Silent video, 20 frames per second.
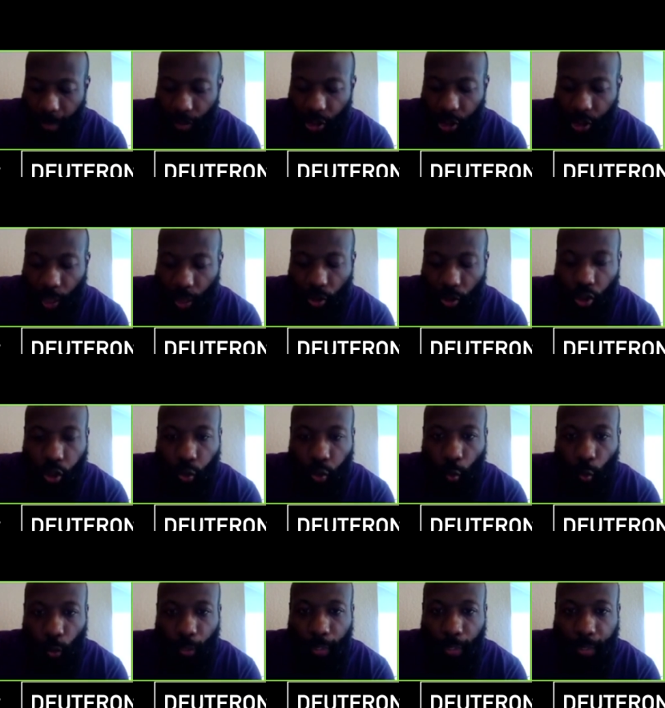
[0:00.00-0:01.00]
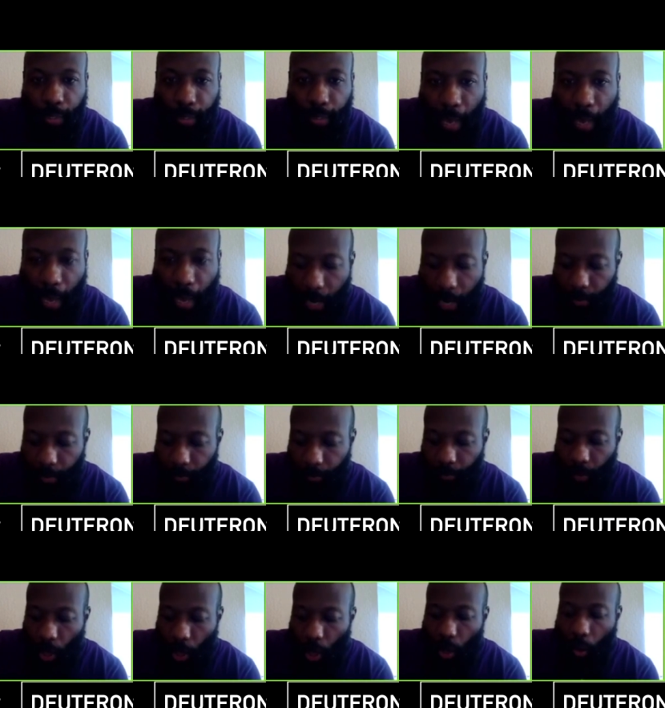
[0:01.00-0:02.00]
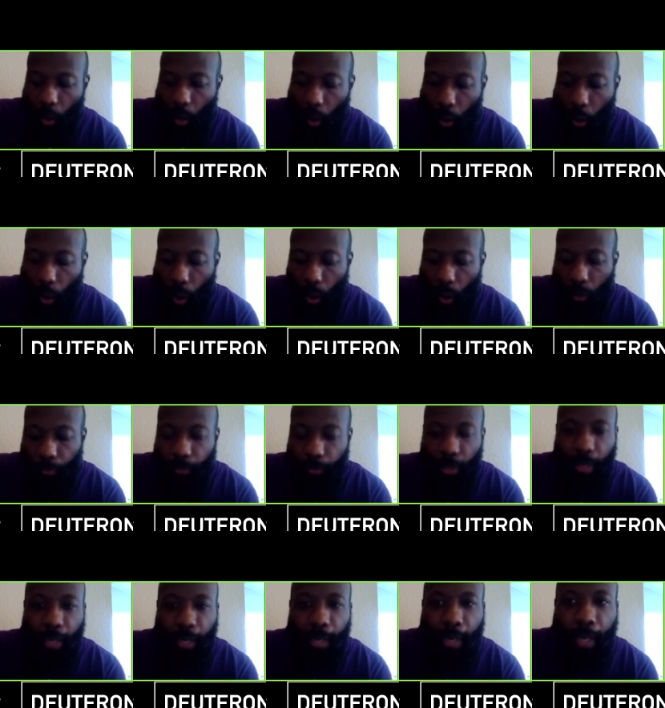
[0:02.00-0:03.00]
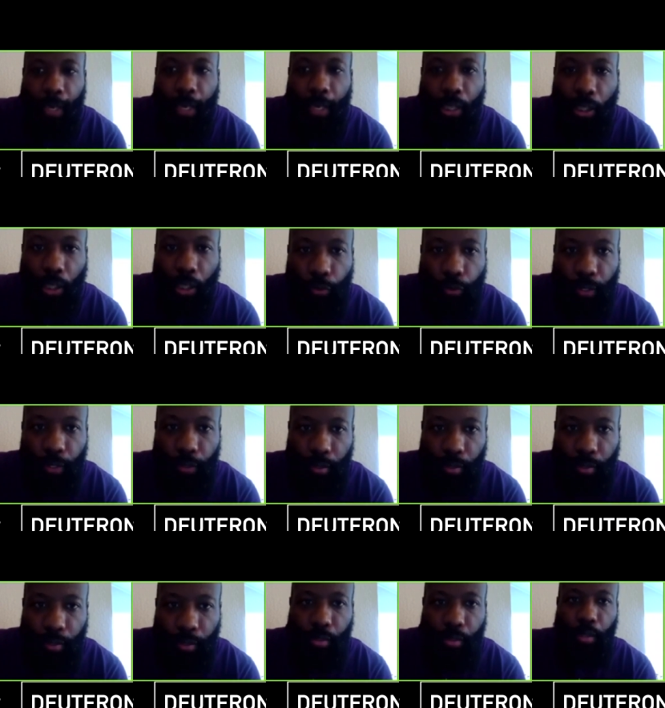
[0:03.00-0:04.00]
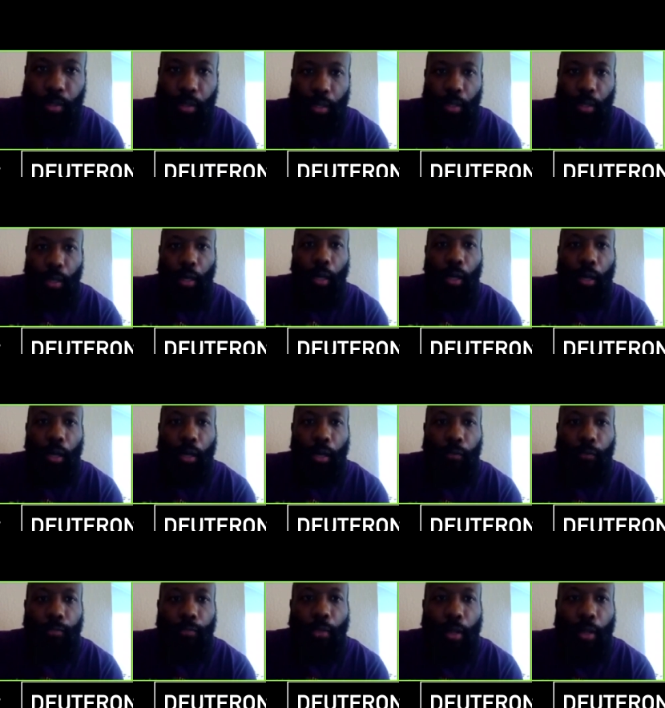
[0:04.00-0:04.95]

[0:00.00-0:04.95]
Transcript: shalt truly tithe all the increase of